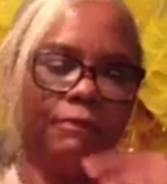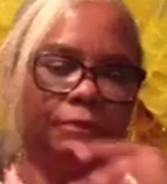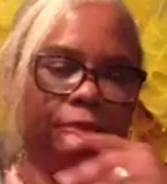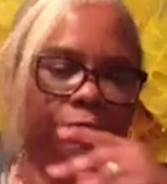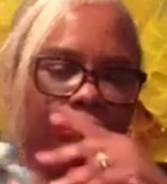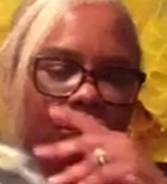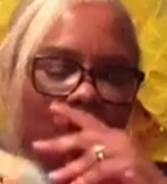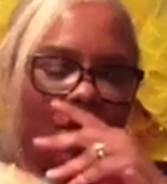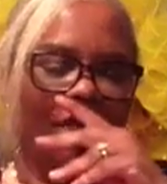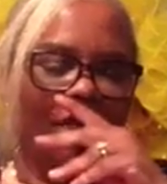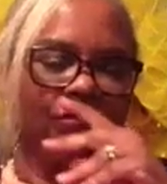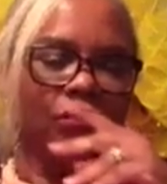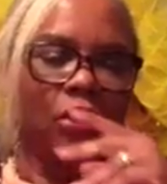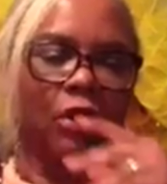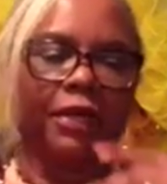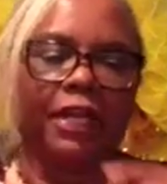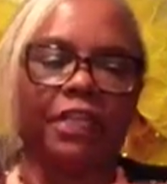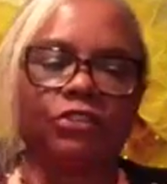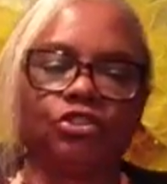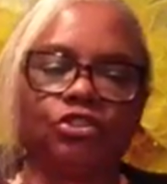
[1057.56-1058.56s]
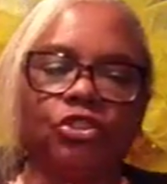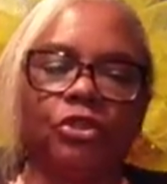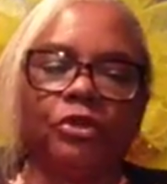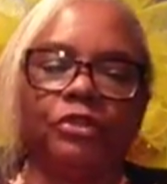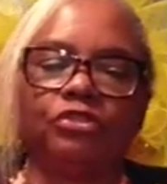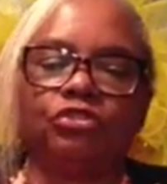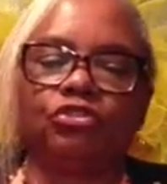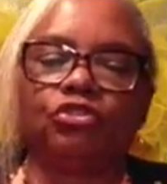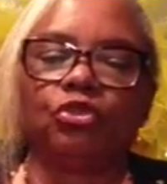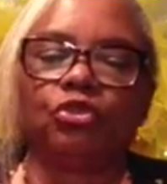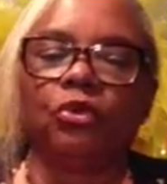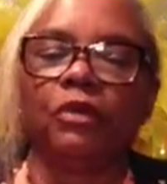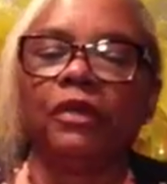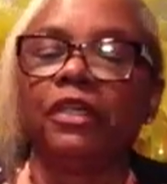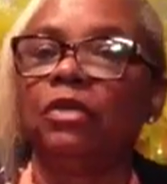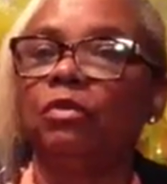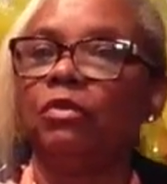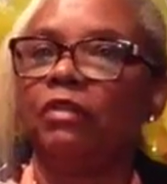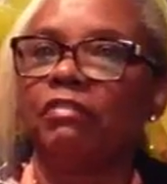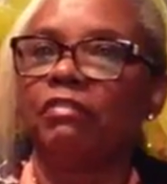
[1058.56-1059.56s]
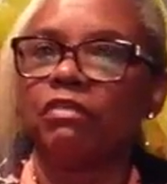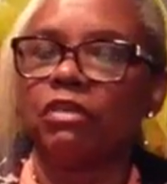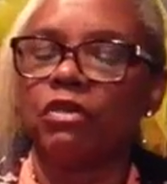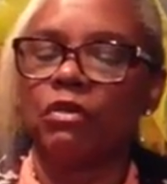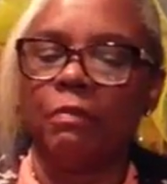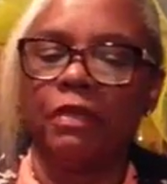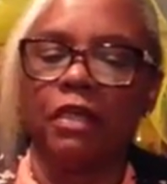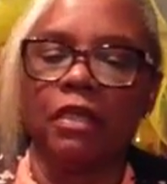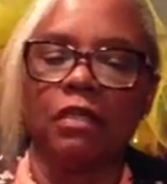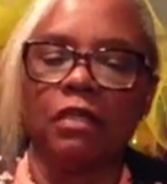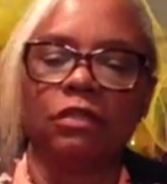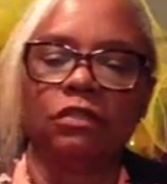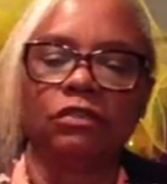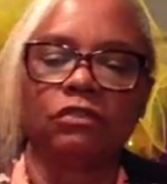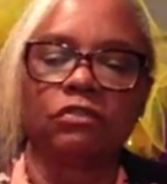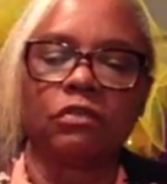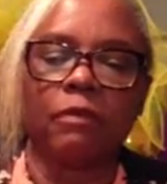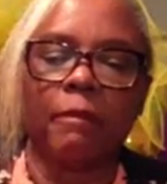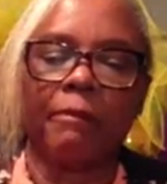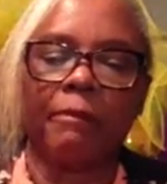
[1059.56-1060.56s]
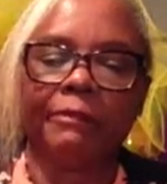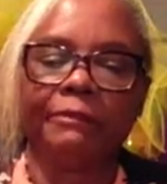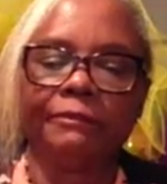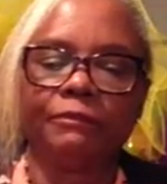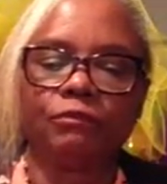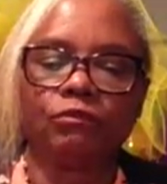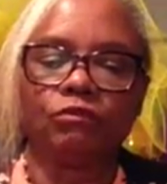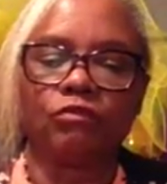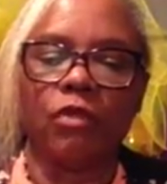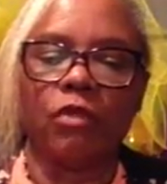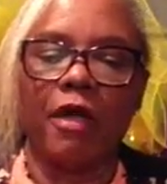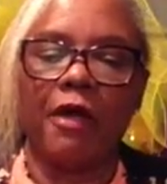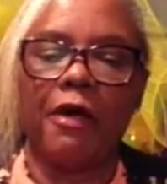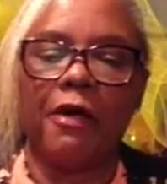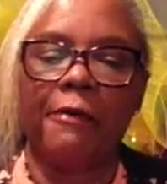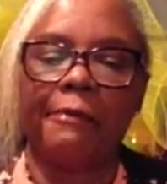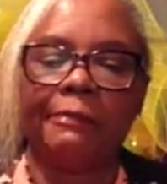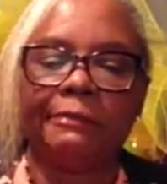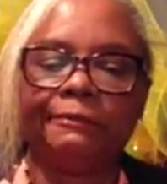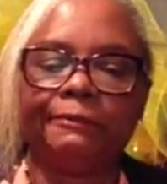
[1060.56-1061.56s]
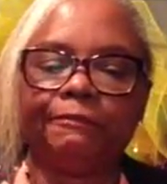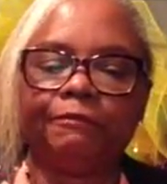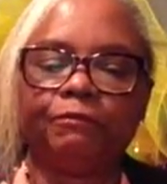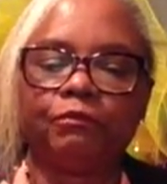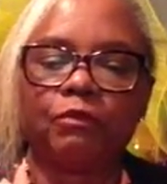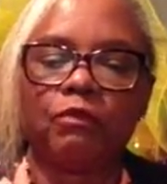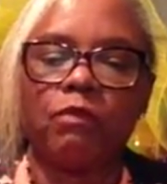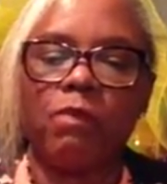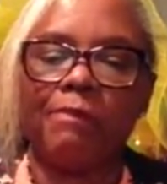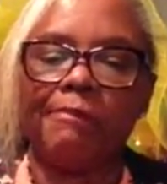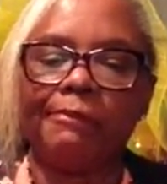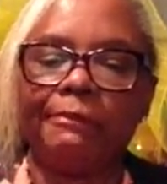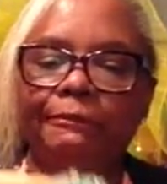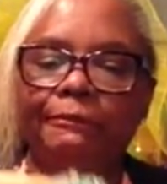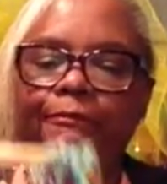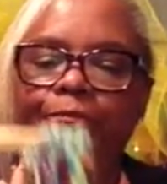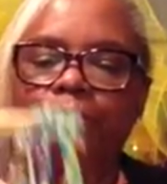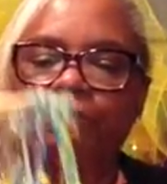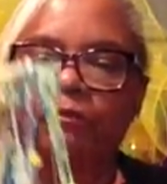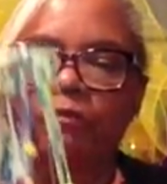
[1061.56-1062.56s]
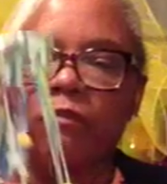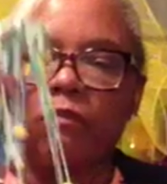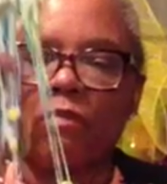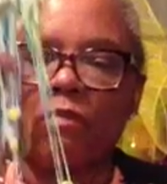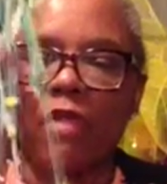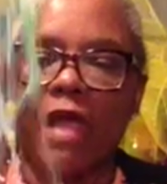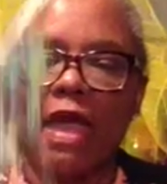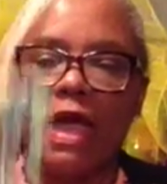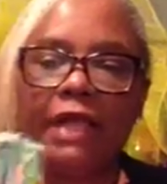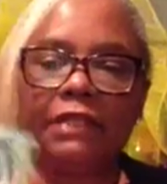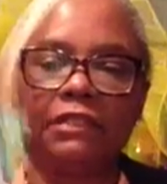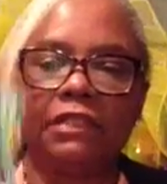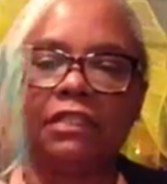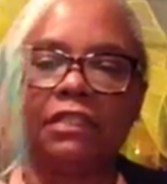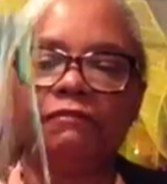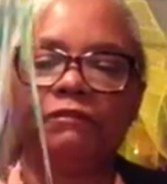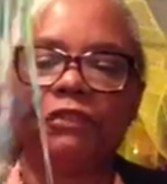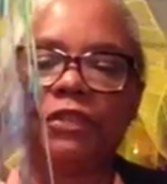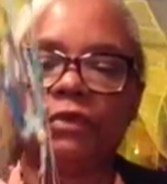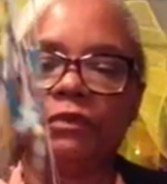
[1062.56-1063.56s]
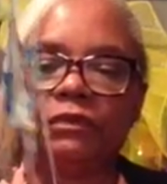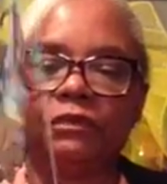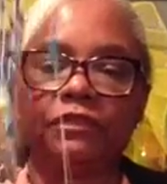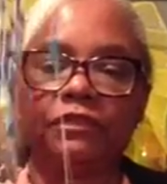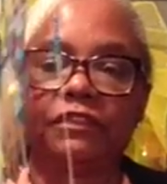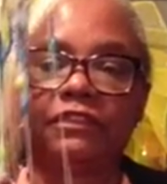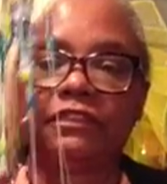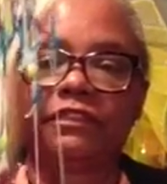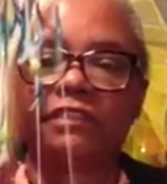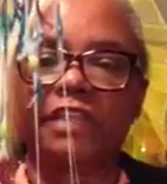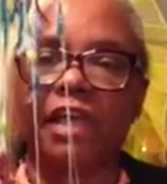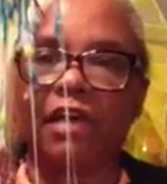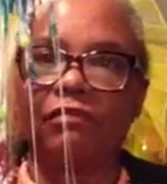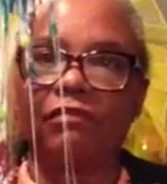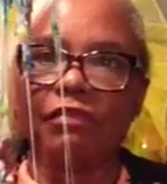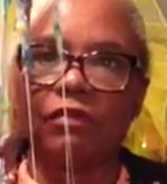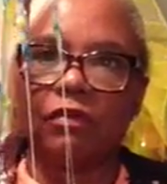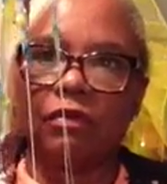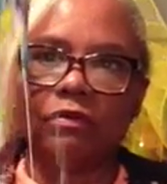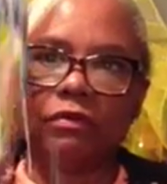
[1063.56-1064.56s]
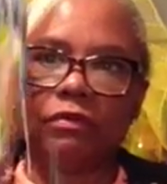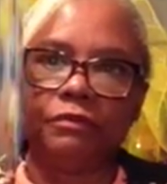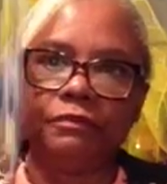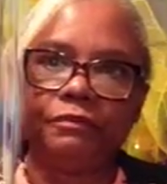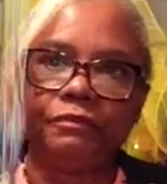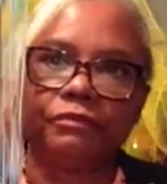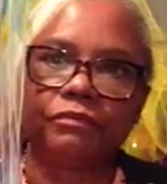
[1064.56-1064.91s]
So I thought I'd share a story with you because I lived through several